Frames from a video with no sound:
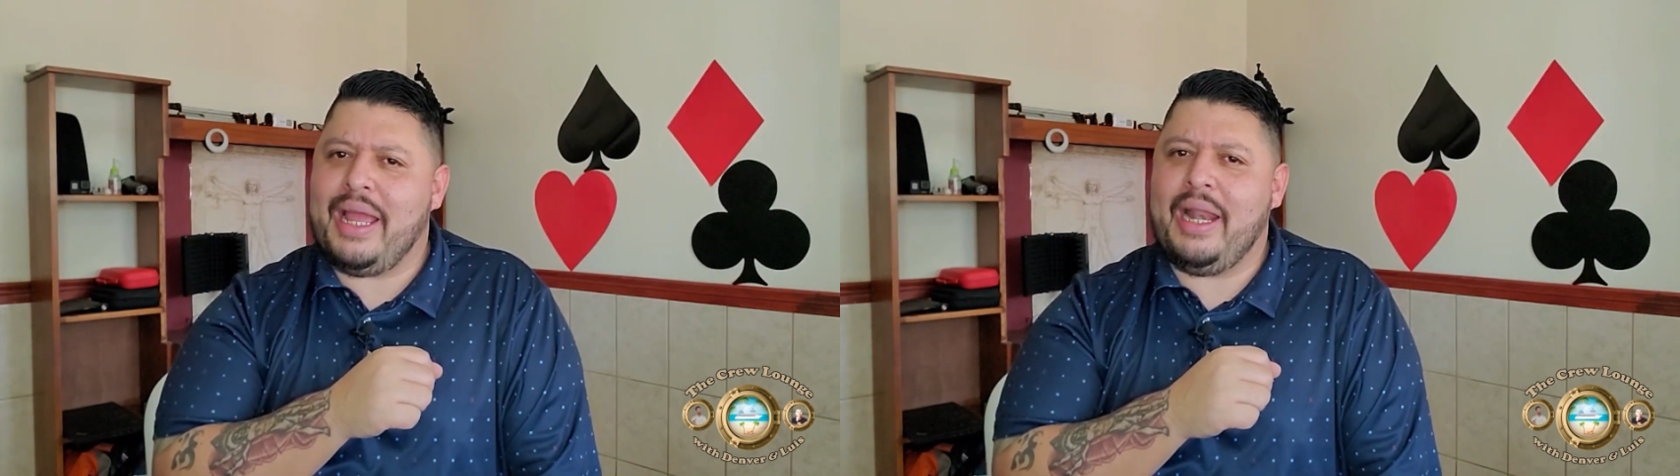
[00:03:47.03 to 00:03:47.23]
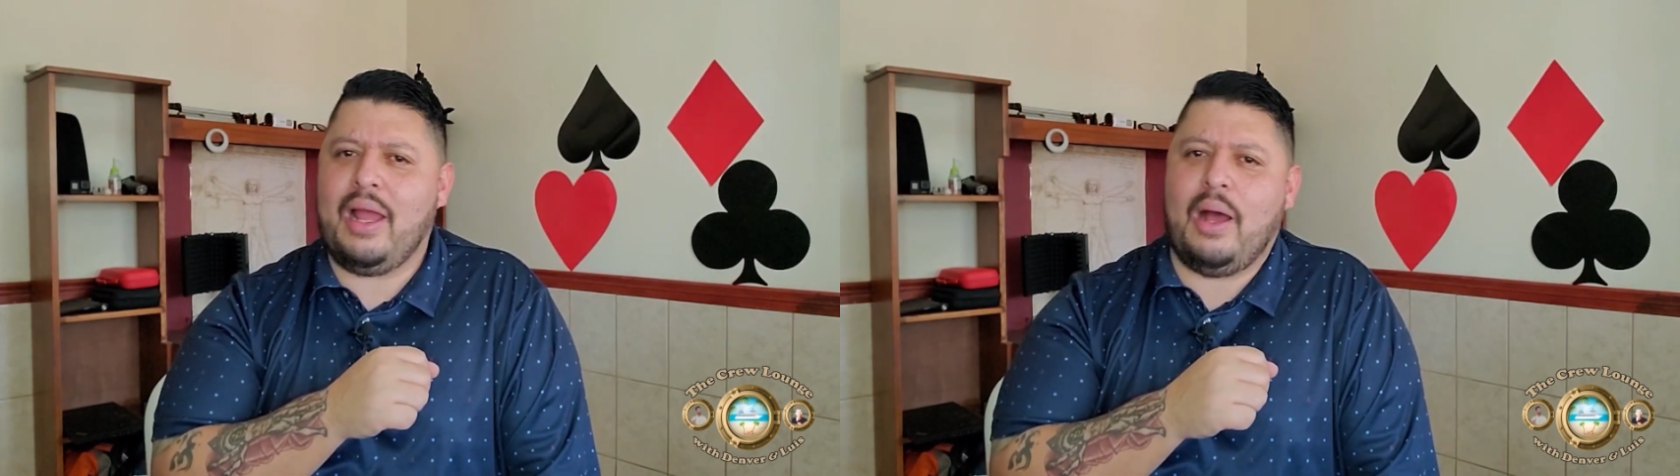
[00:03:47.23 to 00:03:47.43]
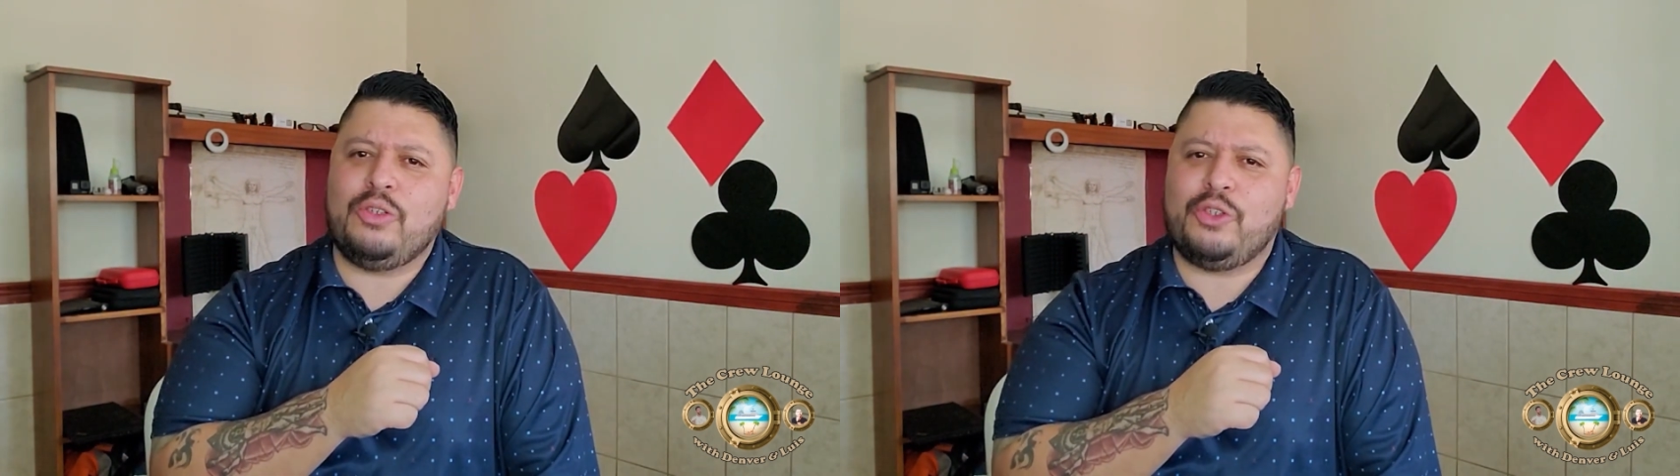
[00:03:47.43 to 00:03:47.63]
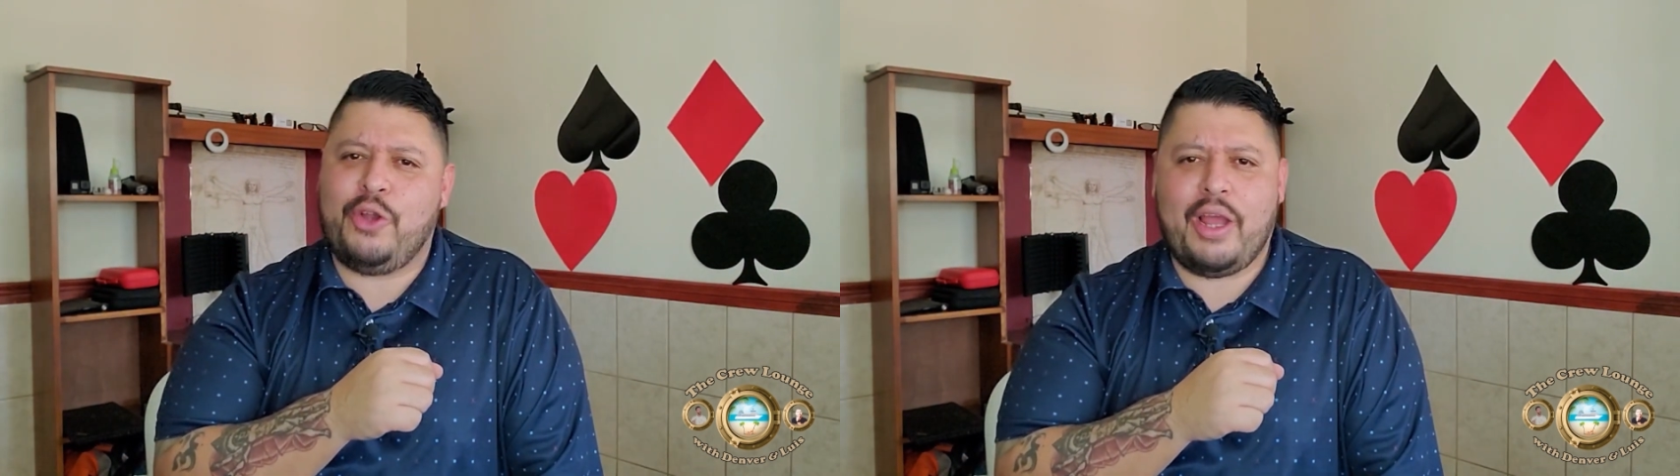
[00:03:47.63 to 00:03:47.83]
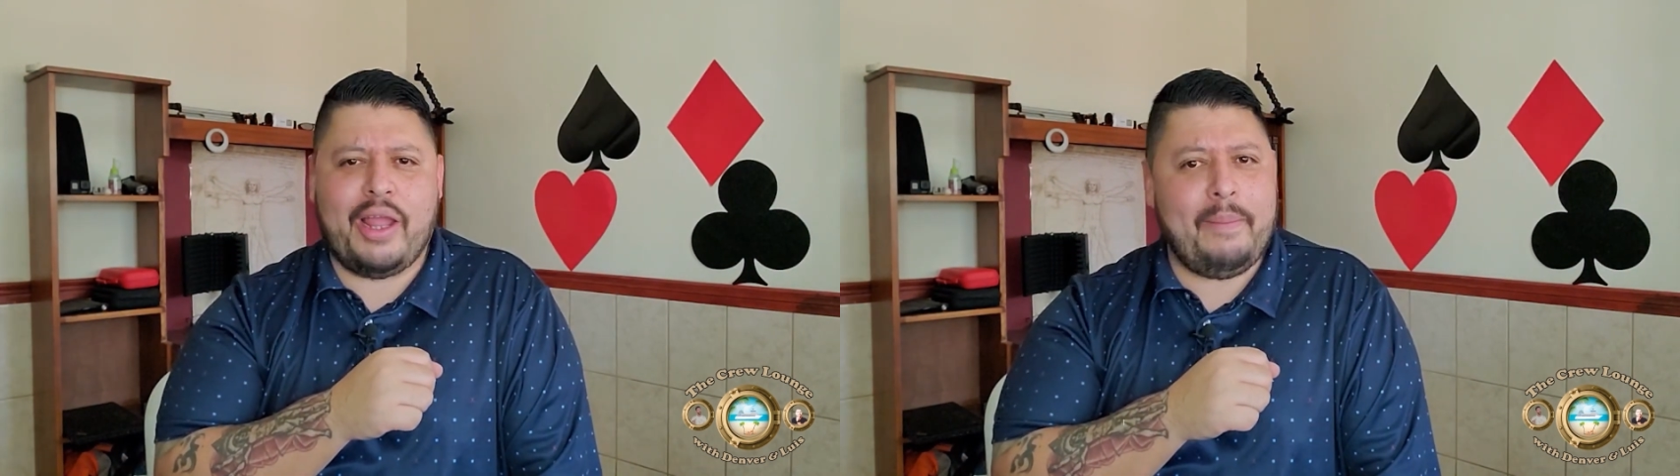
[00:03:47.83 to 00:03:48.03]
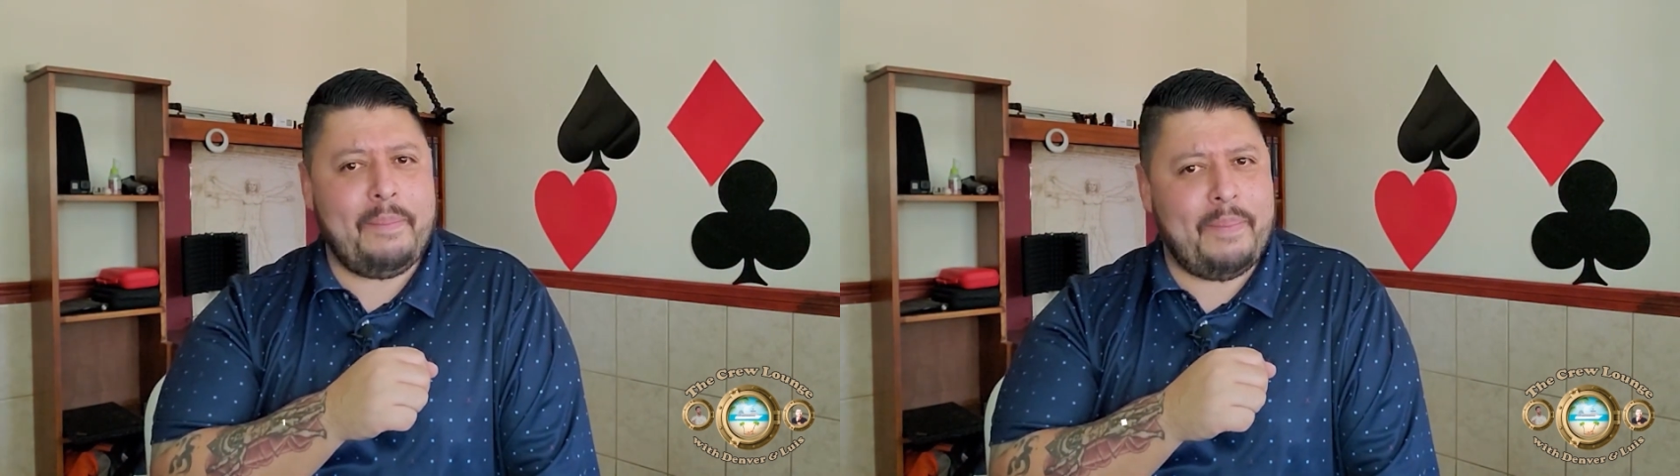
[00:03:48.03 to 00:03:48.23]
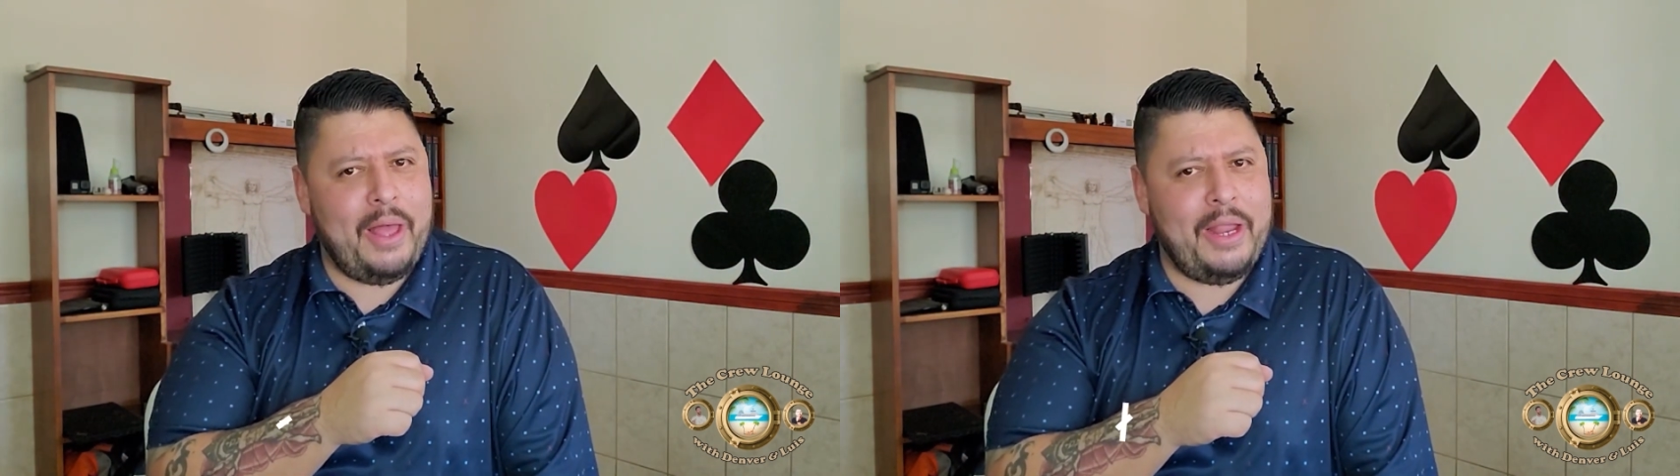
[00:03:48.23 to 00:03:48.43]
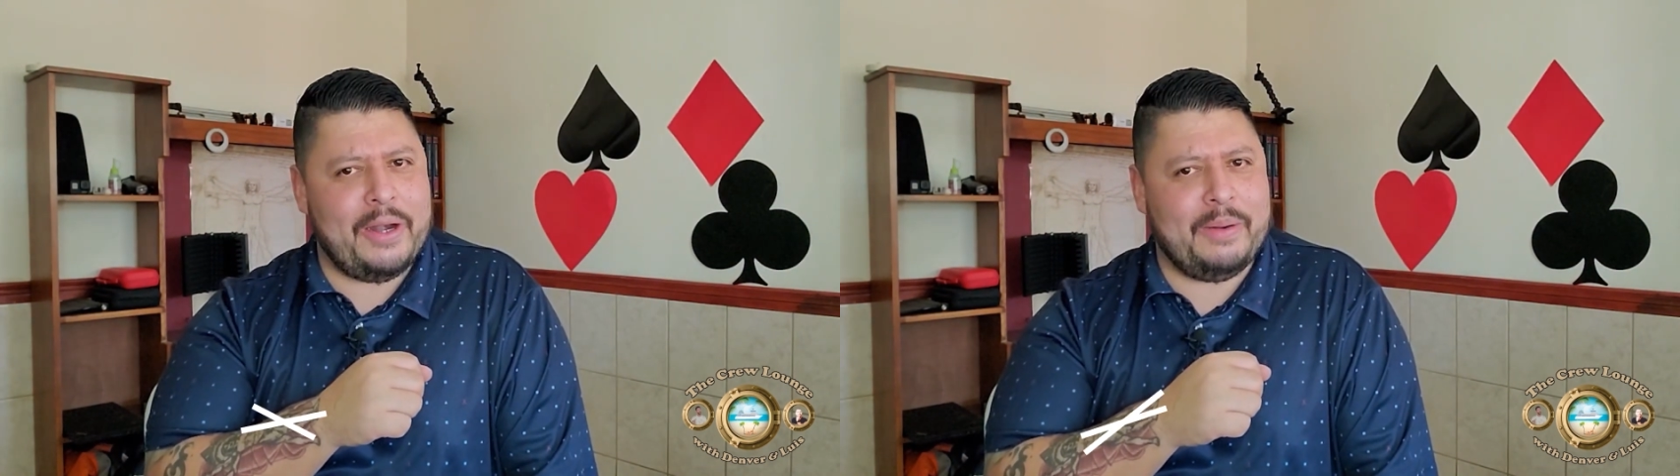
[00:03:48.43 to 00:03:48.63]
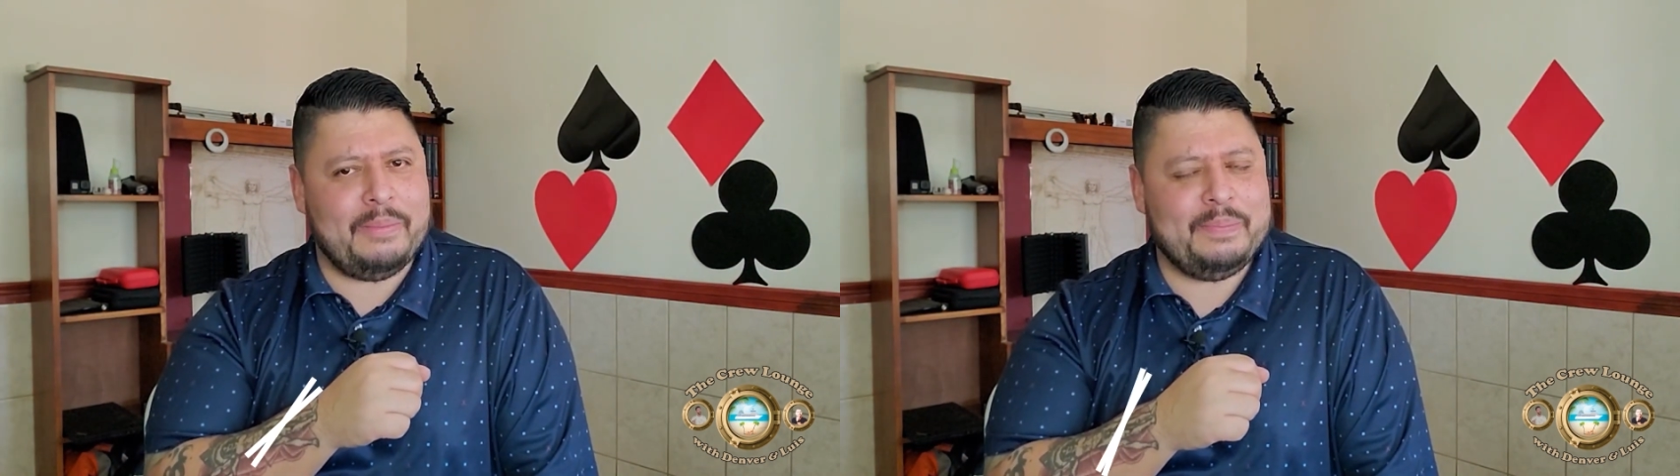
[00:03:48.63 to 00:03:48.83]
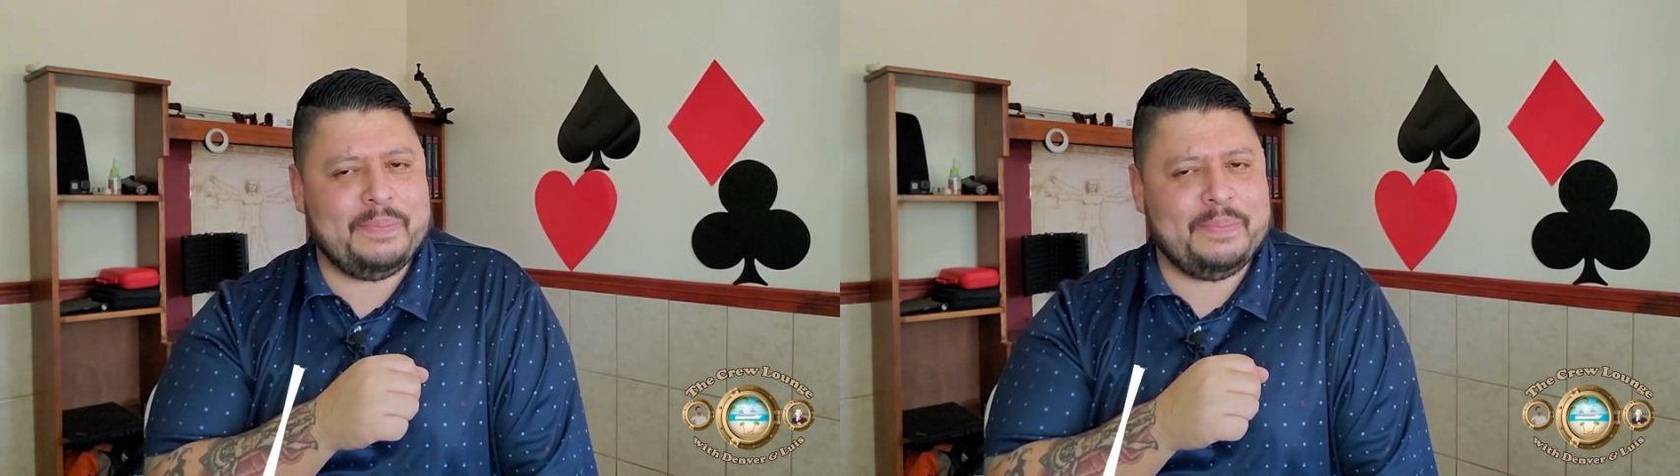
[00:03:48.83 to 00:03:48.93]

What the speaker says: and Austrian Empire.